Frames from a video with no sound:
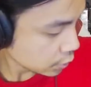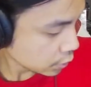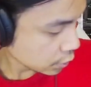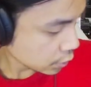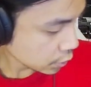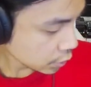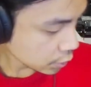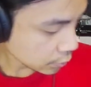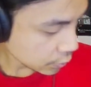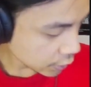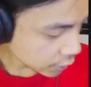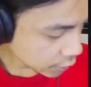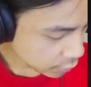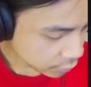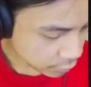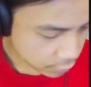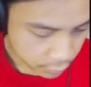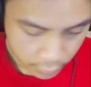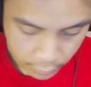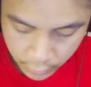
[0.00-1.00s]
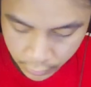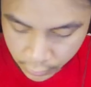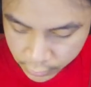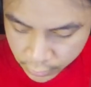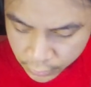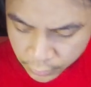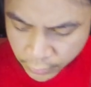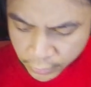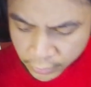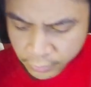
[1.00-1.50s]
Come on.
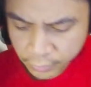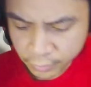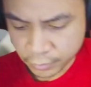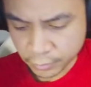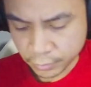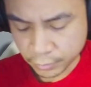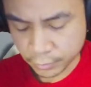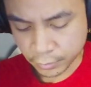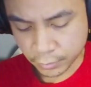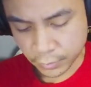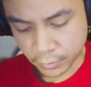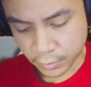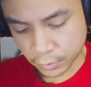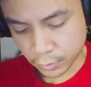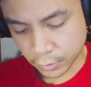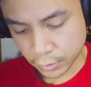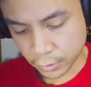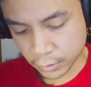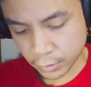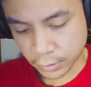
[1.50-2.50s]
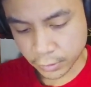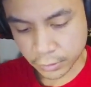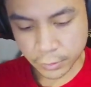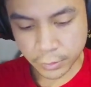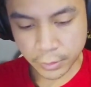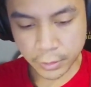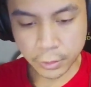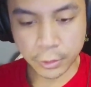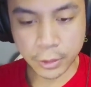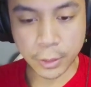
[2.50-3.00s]
Collector's Rare? Collector's
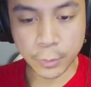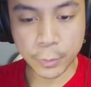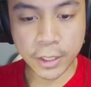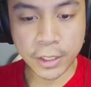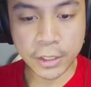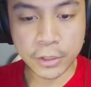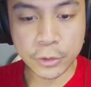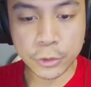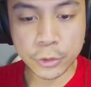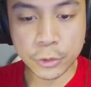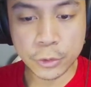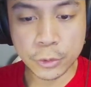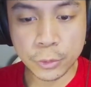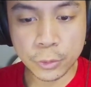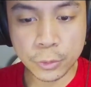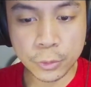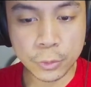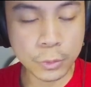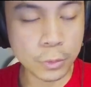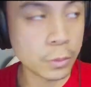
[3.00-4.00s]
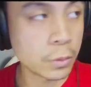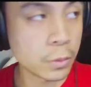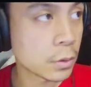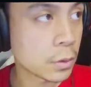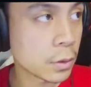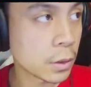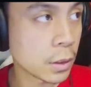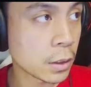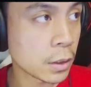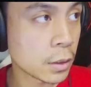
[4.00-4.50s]
Rare? Okay, we got a new
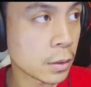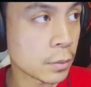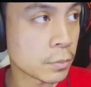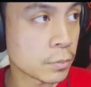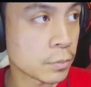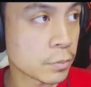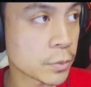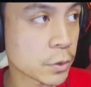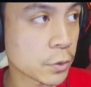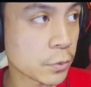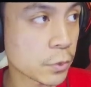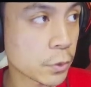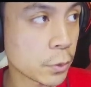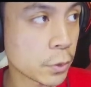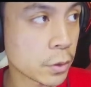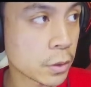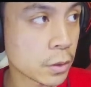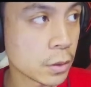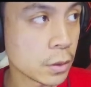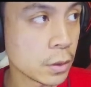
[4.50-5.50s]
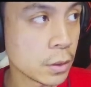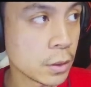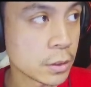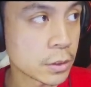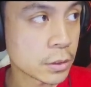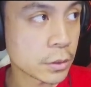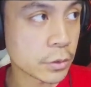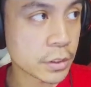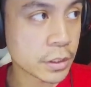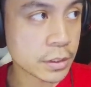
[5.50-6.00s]
Sulfur Cord.
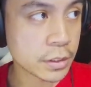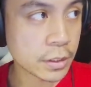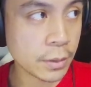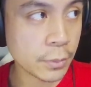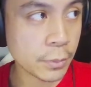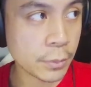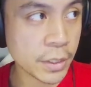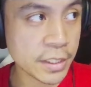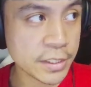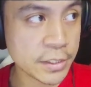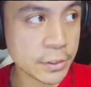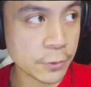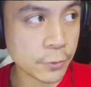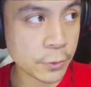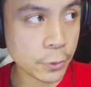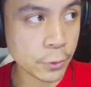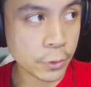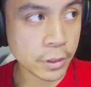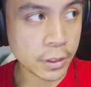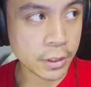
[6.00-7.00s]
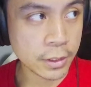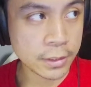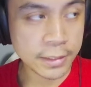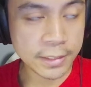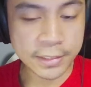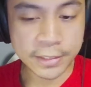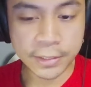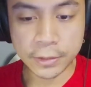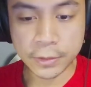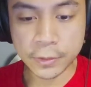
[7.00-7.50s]
So this is a Me Sulfur Cord
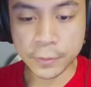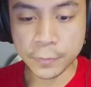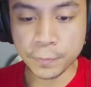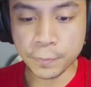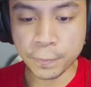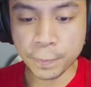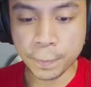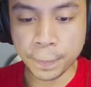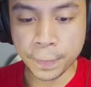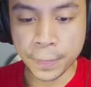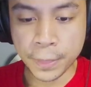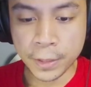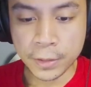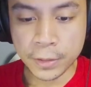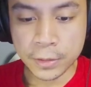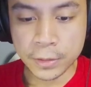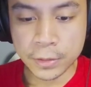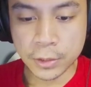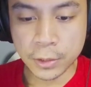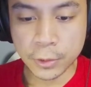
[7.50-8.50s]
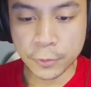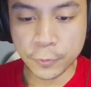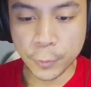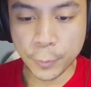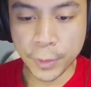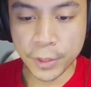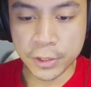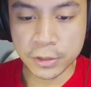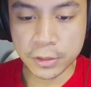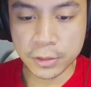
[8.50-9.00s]
Elitia. So for
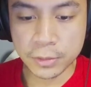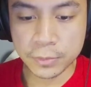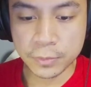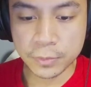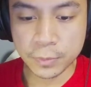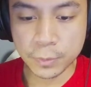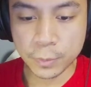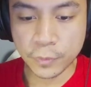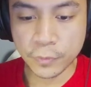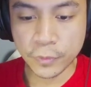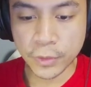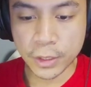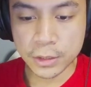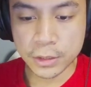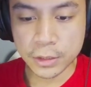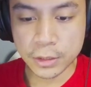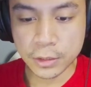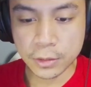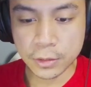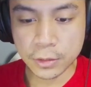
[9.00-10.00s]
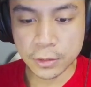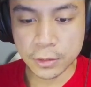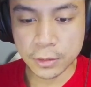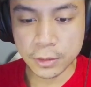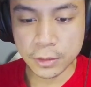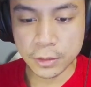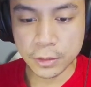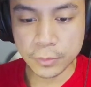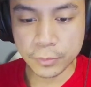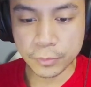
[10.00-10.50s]
Pendulum effect,
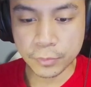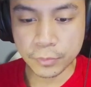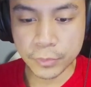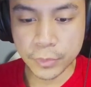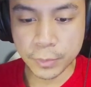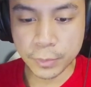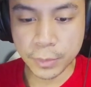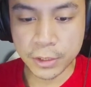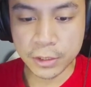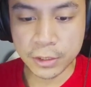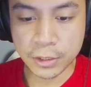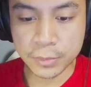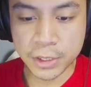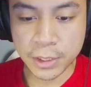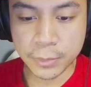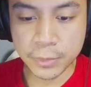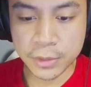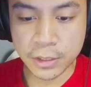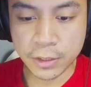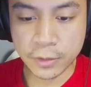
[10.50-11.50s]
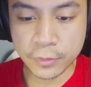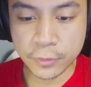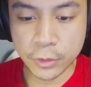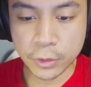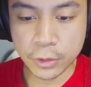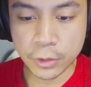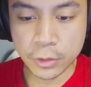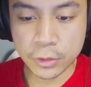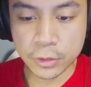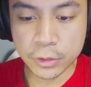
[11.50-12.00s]
Pendulum summons of
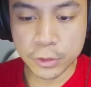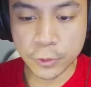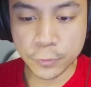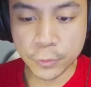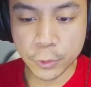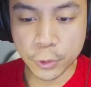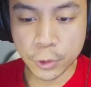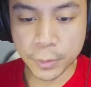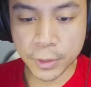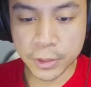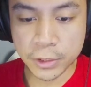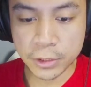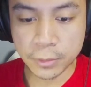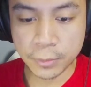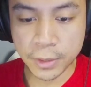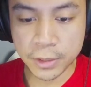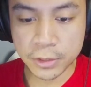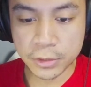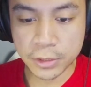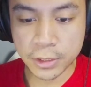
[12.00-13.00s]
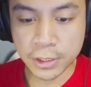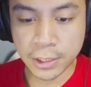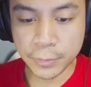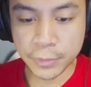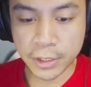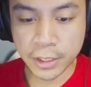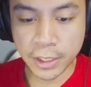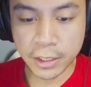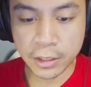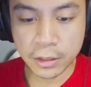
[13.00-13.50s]
your Sulfur Cord Pendulum monsters cannot be
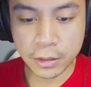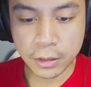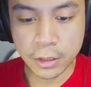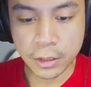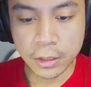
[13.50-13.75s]
negated.